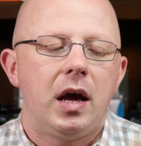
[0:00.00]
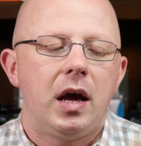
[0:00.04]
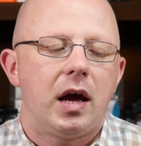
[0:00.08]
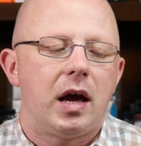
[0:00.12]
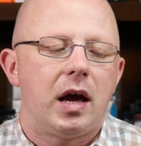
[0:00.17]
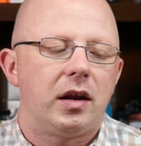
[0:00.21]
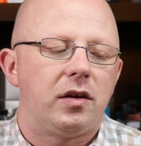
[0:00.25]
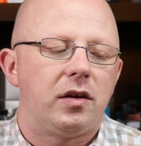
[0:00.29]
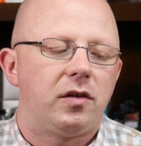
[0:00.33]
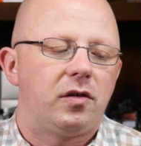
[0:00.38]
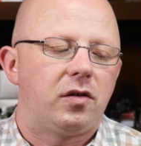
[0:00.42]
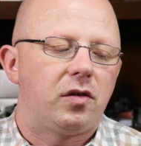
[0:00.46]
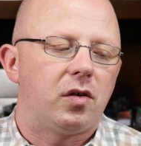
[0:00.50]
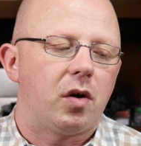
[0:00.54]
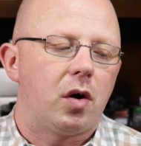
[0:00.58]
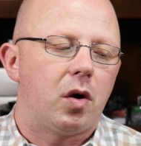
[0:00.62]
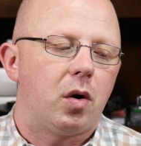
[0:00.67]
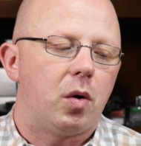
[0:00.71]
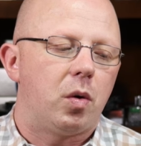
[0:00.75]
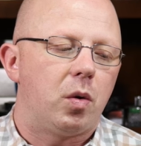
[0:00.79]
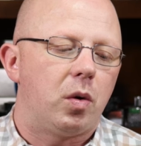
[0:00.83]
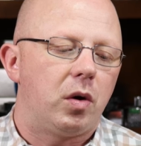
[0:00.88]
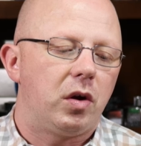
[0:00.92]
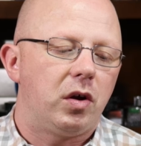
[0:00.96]
And
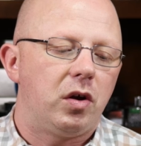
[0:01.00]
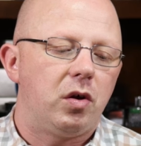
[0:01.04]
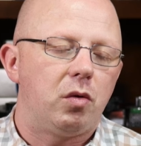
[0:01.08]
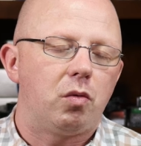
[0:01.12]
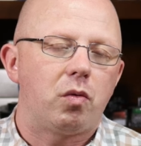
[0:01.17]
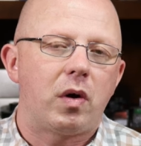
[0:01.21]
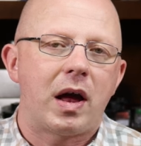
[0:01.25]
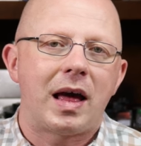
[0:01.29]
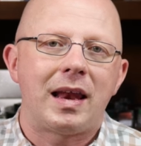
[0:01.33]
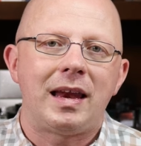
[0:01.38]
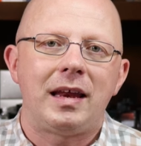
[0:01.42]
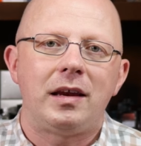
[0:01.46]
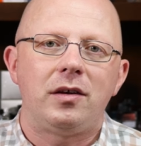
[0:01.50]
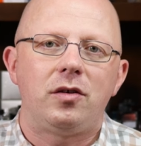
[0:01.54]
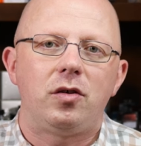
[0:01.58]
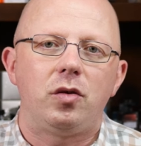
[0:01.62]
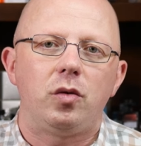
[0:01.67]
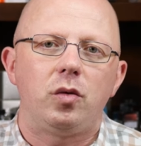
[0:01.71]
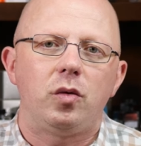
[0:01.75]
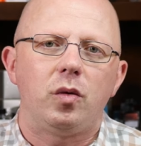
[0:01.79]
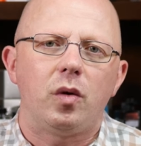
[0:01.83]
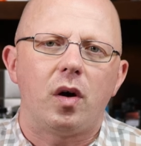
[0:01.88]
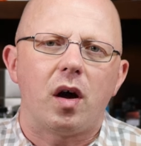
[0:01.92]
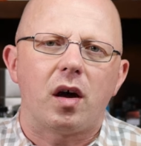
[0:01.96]
so you ran
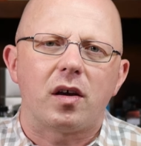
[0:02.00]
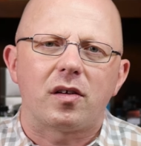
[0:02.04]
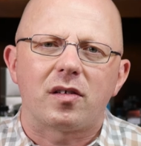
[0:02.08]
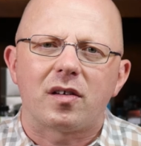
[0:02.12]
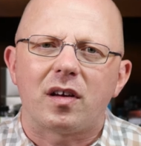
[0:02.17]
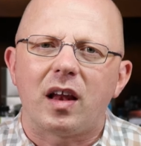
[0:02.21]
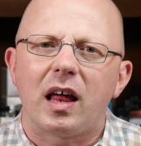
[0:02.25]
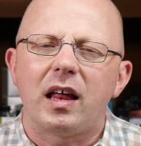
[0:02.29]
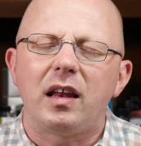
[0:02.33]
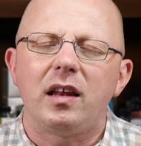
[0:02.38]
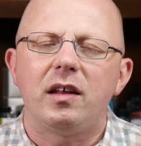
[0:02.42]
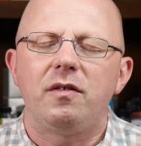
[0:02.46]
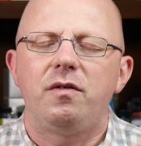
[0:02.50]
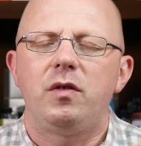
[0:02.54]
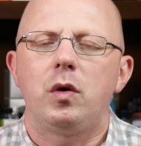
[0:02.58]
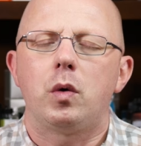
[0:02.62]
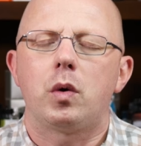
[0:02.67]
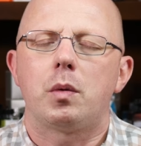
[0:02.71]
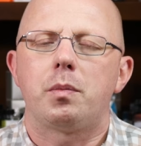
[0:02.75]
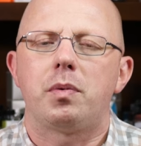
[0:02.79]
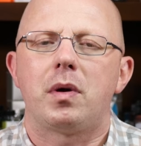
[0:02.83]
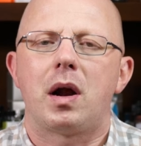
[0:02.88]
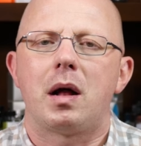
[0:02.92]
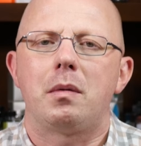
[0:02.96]
into slightly
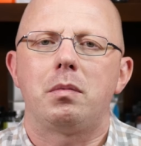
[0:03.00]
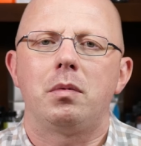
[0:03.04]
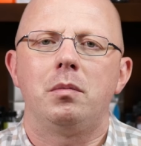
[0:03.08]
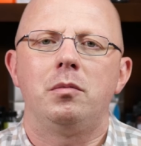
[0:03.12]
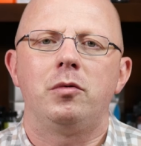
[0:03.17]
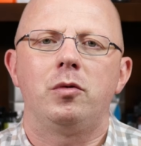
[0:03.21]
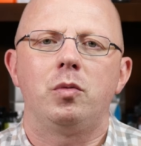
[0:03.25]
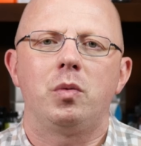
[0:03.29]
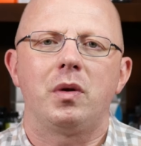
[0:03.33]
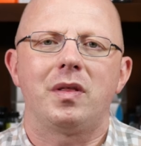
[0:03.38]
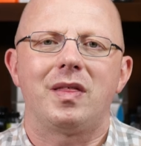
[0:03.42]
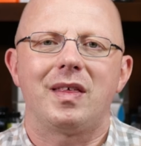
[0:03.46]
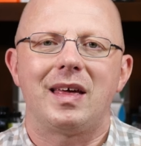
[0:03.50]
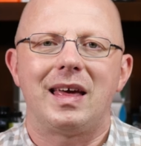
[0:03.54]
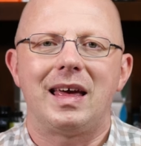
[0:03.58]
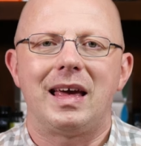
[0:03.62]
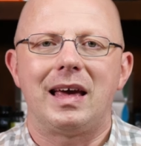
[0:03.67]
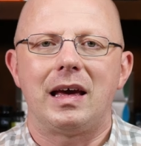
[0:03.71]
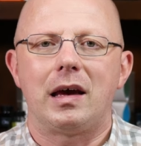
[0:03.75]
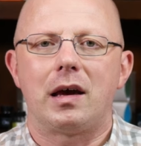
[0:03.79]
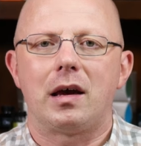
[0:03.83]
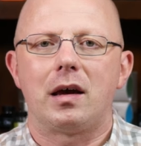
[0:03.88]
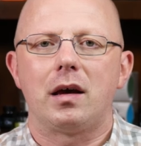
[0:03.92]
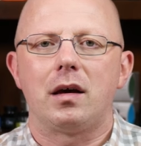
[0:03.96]
fewer problems with
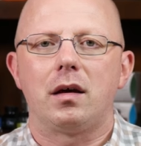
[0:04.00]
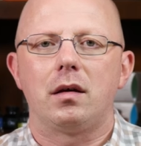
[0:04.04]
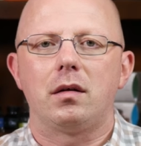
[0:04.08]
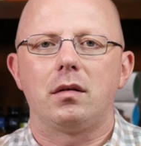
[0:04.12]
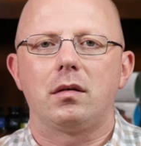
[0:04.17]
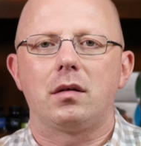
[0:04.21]
ink